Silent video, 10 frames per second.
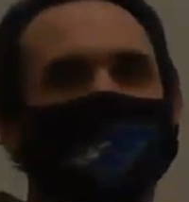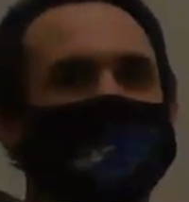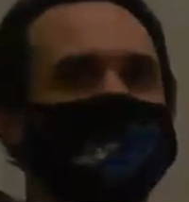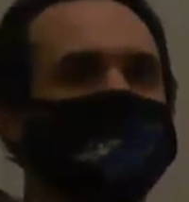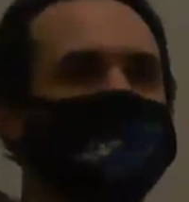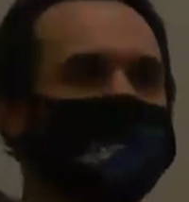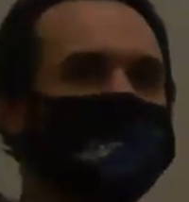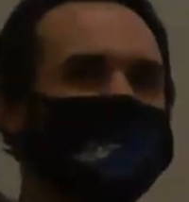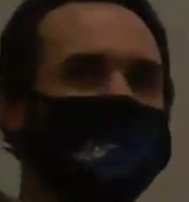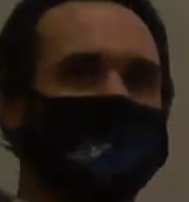saying you
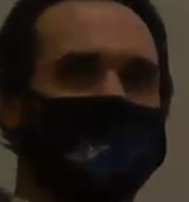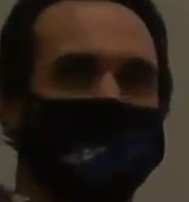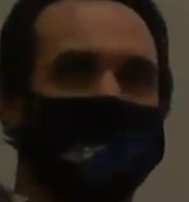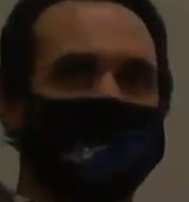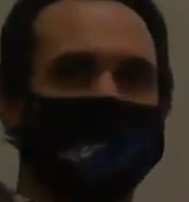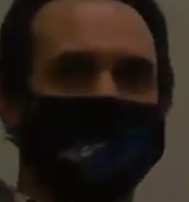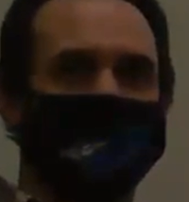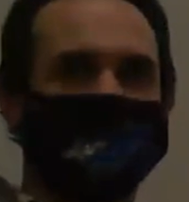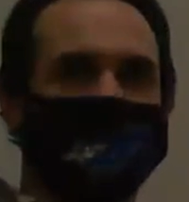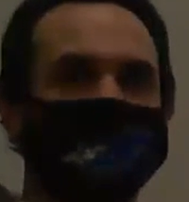couldn't have alcoholic
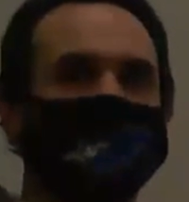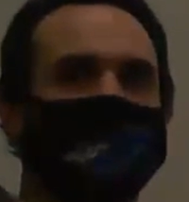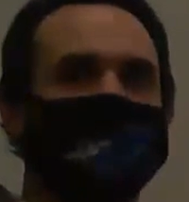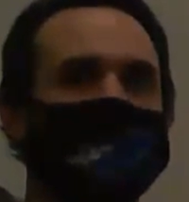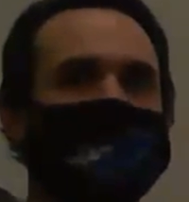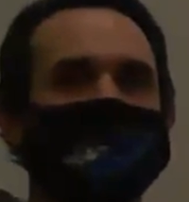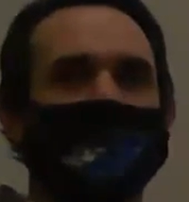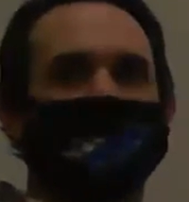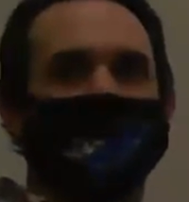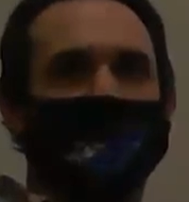drinks. That was called
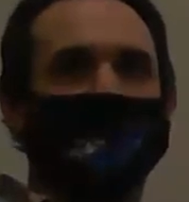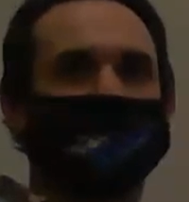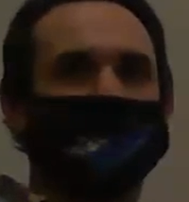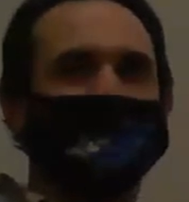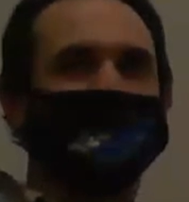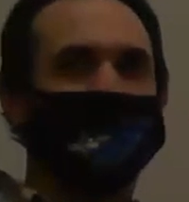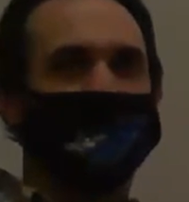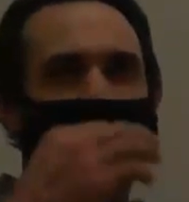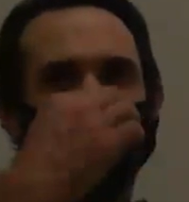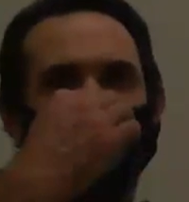
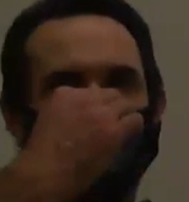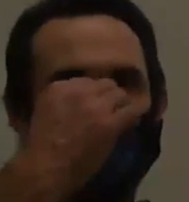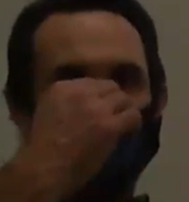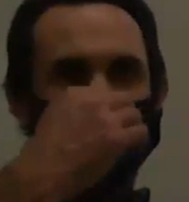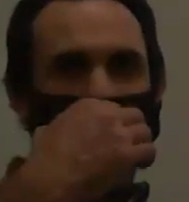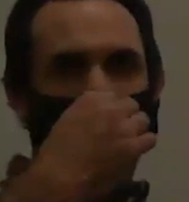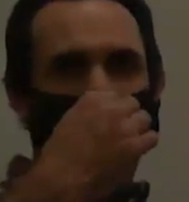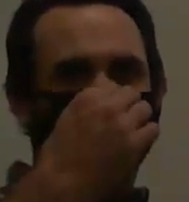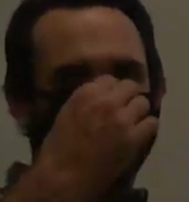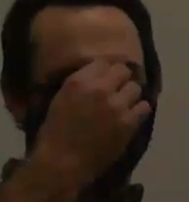prohibition. That was
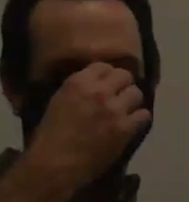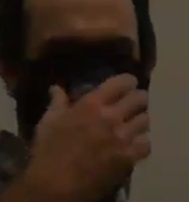repealed